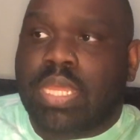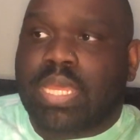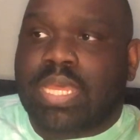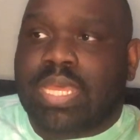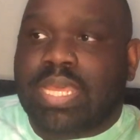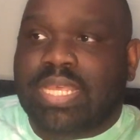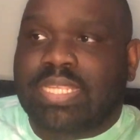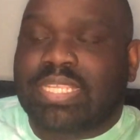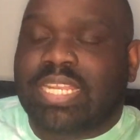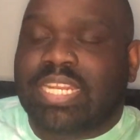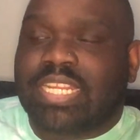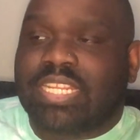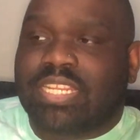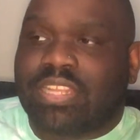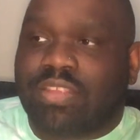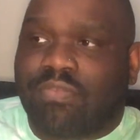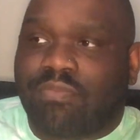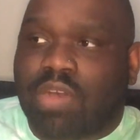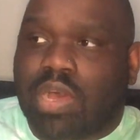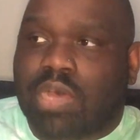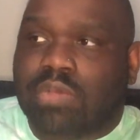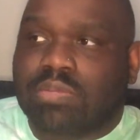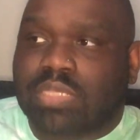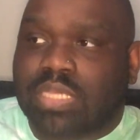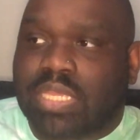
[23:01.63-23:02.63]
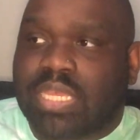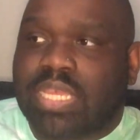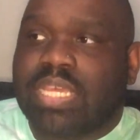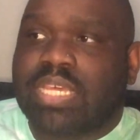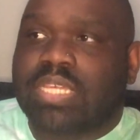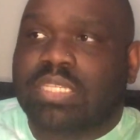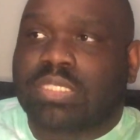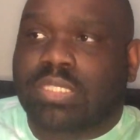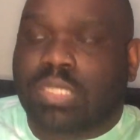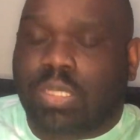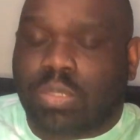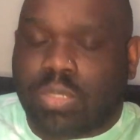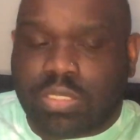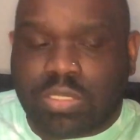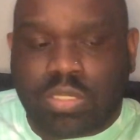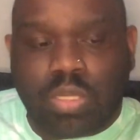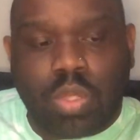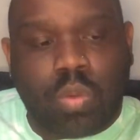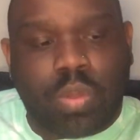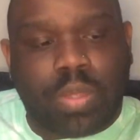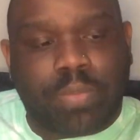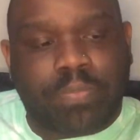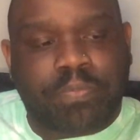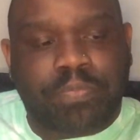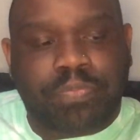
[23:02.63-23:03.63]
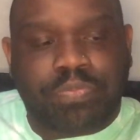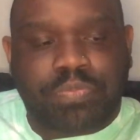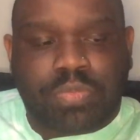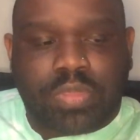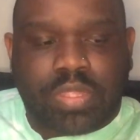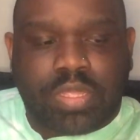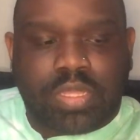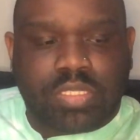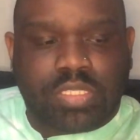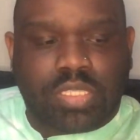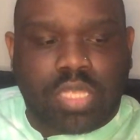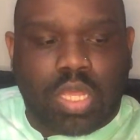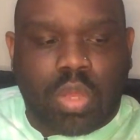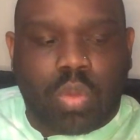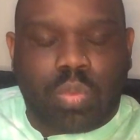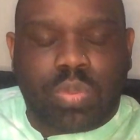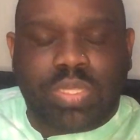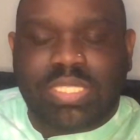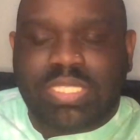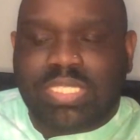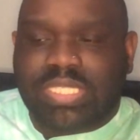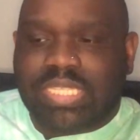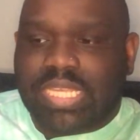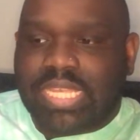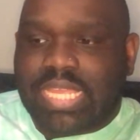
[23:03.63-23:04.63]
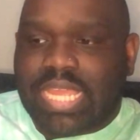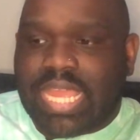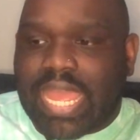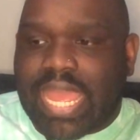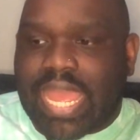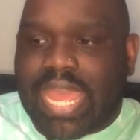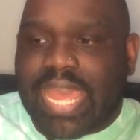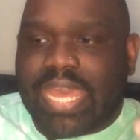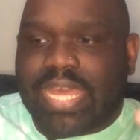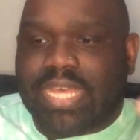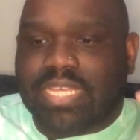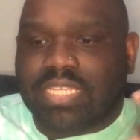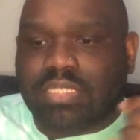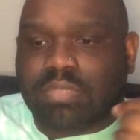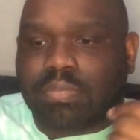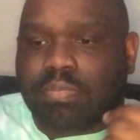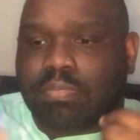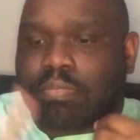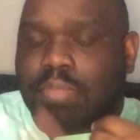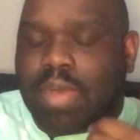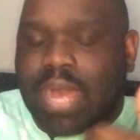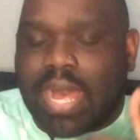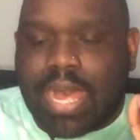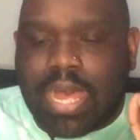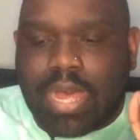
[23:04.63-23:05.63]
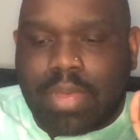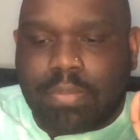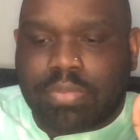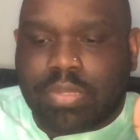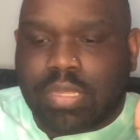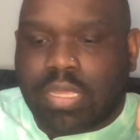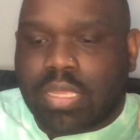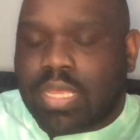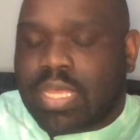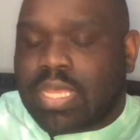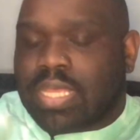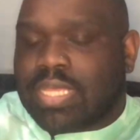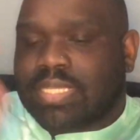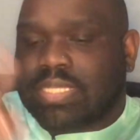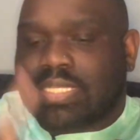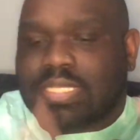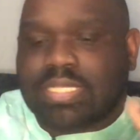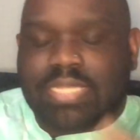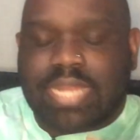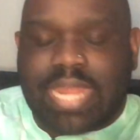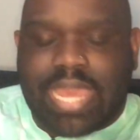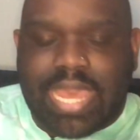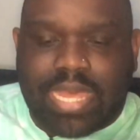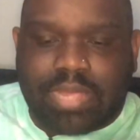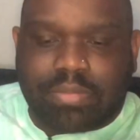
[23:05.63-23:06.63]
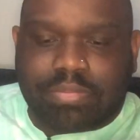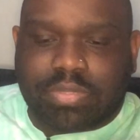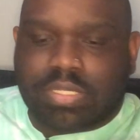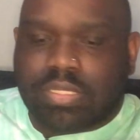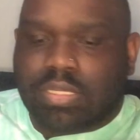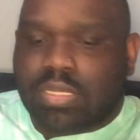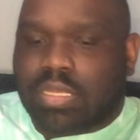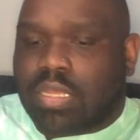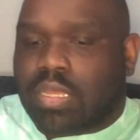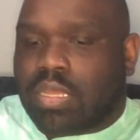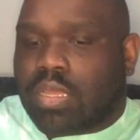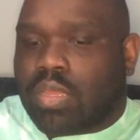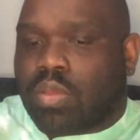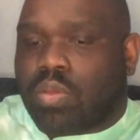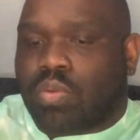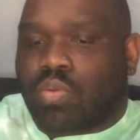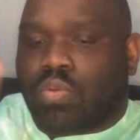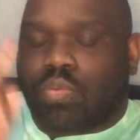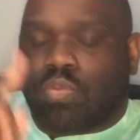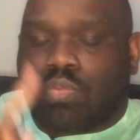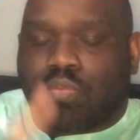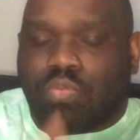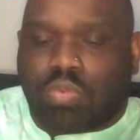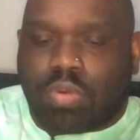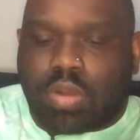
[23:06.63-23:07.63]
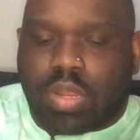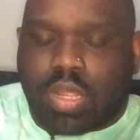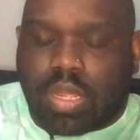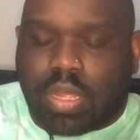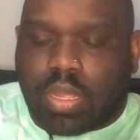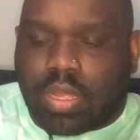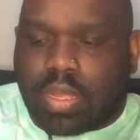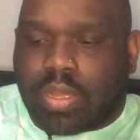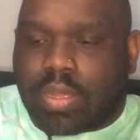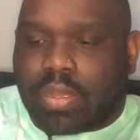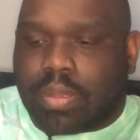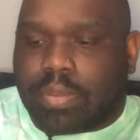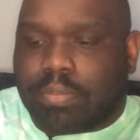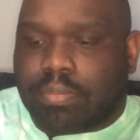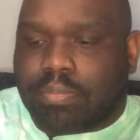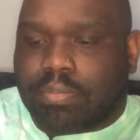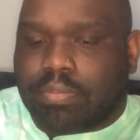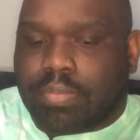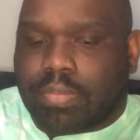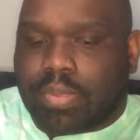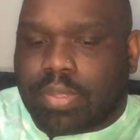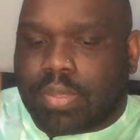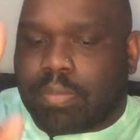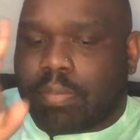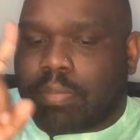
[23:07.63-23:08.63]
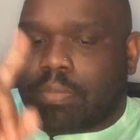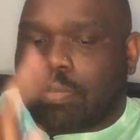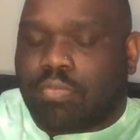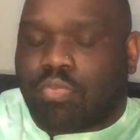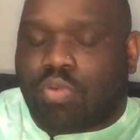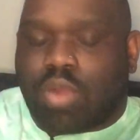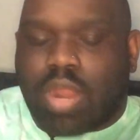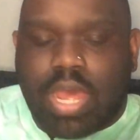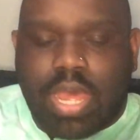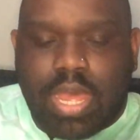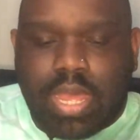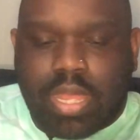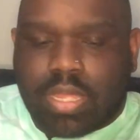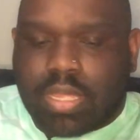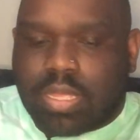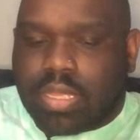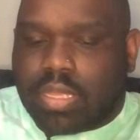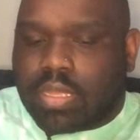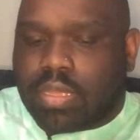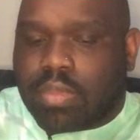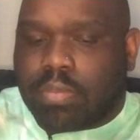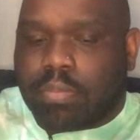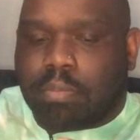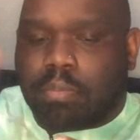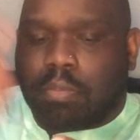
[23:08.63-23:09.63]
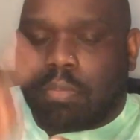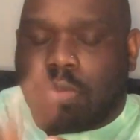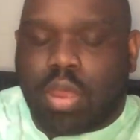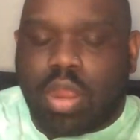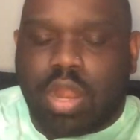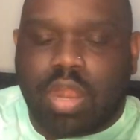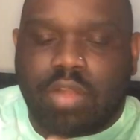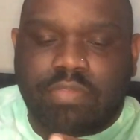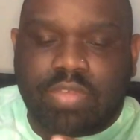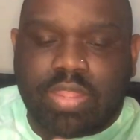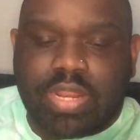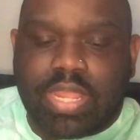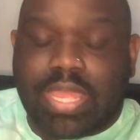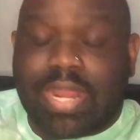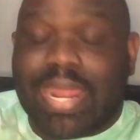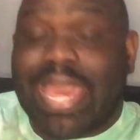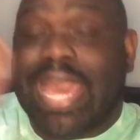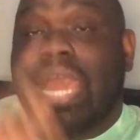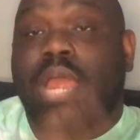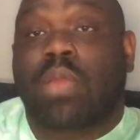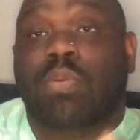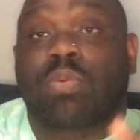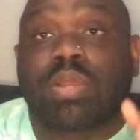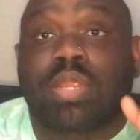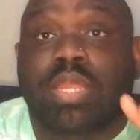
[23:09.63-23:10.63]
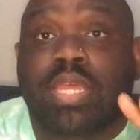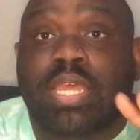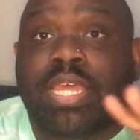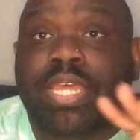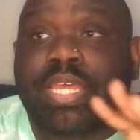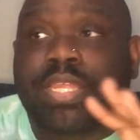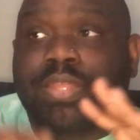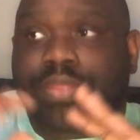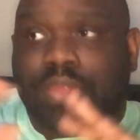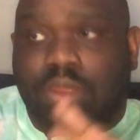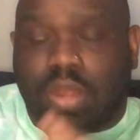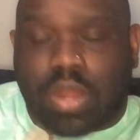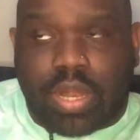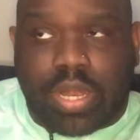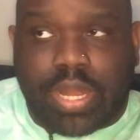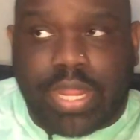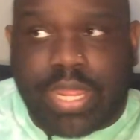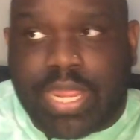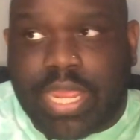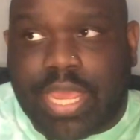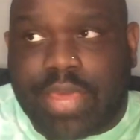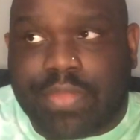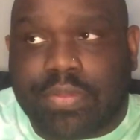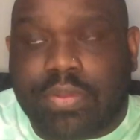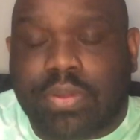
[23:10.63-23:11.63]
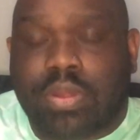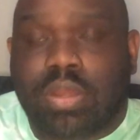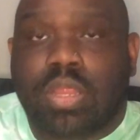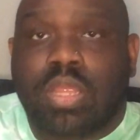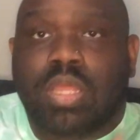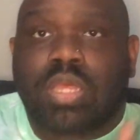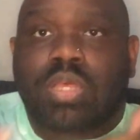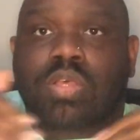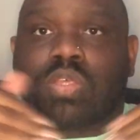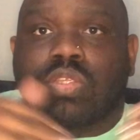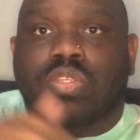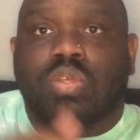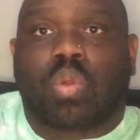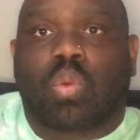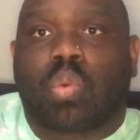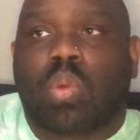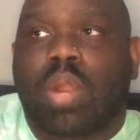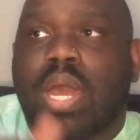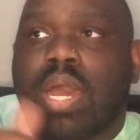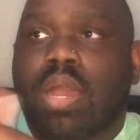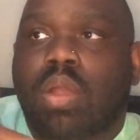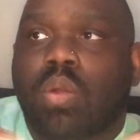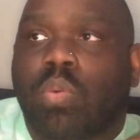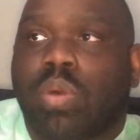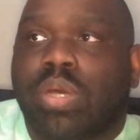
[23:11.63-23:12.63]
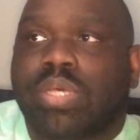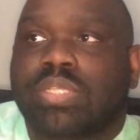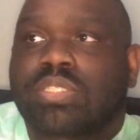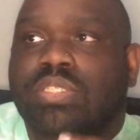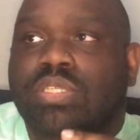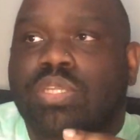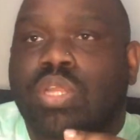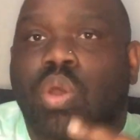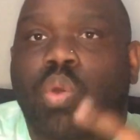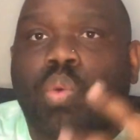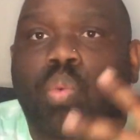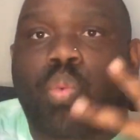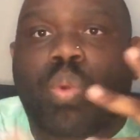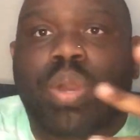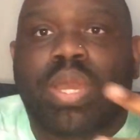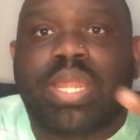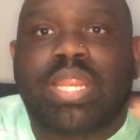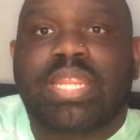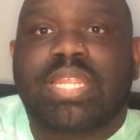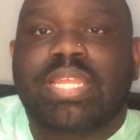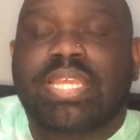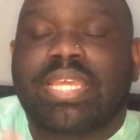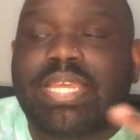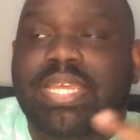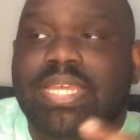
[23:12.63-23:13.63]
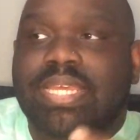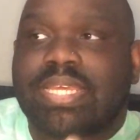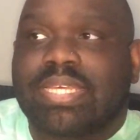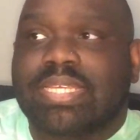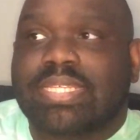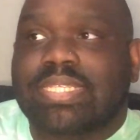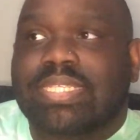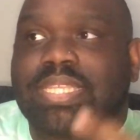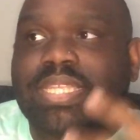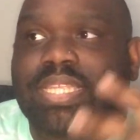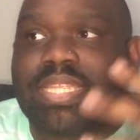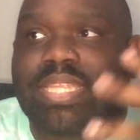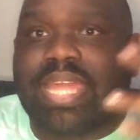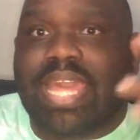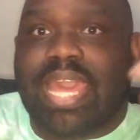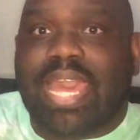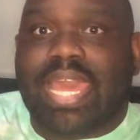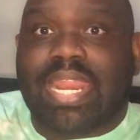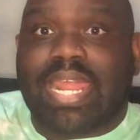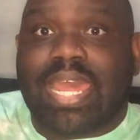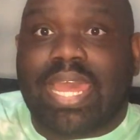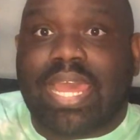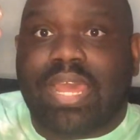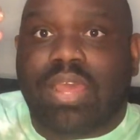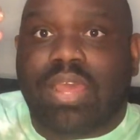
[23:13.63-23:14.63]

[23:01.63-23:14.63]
He said it involves the kids, so he's going. So we see as Pop, Snaps, um, Rock, Marvin, and Howard, they're all together. So Rock wants to know what it is that,